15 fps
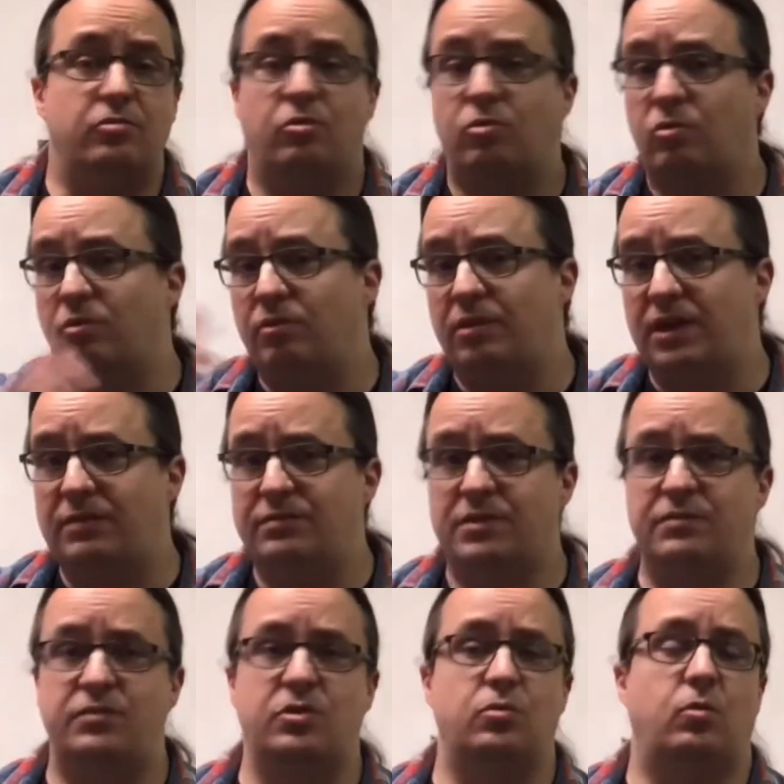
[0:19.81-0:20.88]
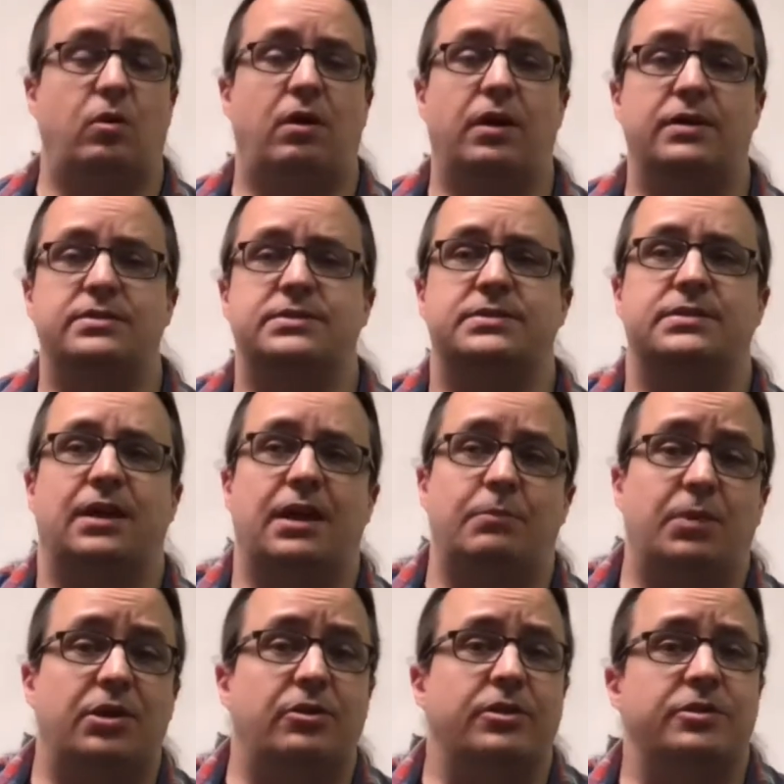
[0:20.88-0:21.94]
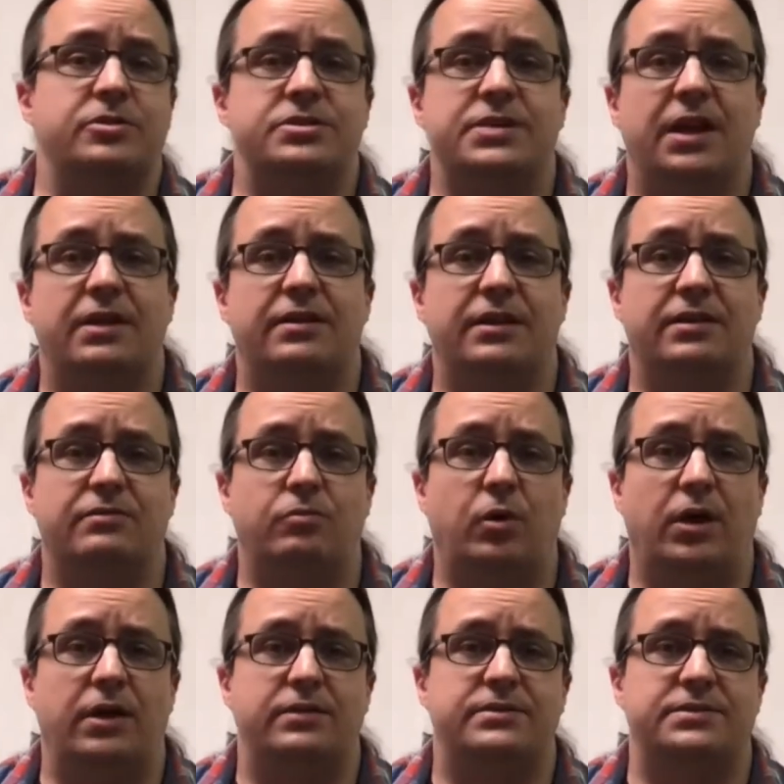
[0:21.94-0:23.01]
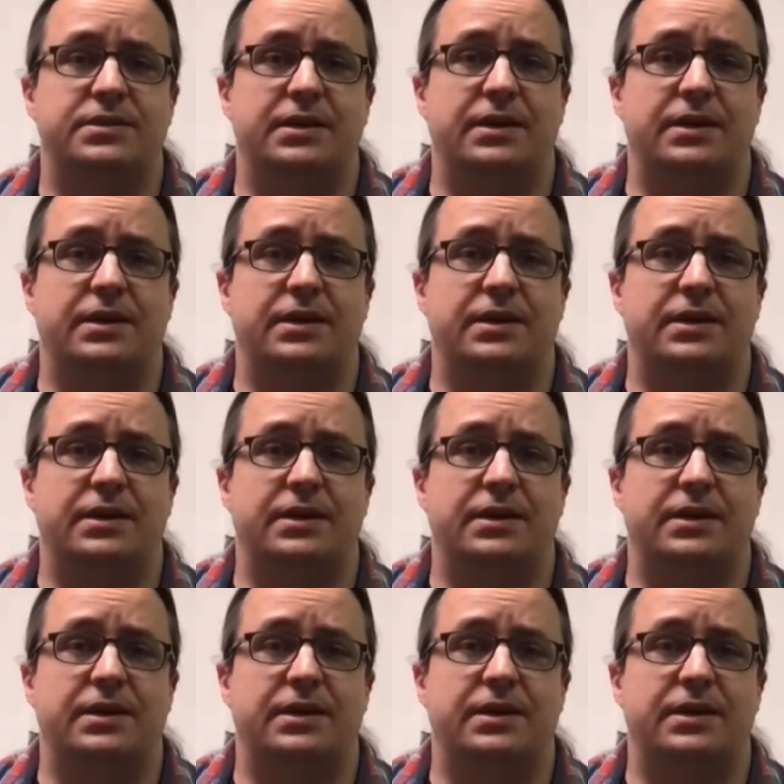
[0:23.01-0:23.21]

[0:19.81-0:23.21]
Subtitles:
or even if you want a better understanding of what